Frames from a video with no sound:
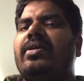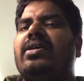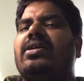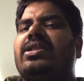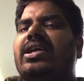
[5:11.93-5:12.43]

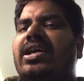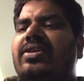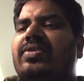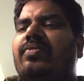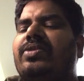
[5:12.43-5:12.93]

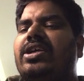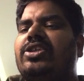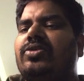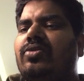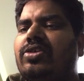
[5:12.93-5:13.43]

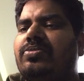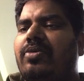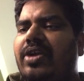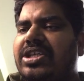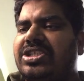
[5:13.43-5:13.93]
those
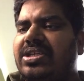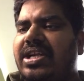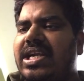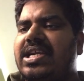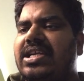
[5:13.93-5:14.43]
production
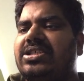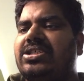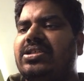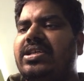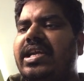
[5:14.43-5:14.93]

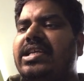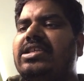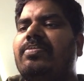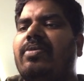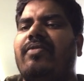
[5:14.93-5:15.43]
intention is
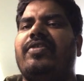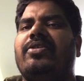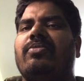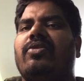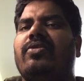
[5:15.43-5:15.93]
profit
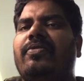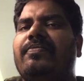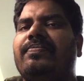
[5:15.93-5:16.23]
motive,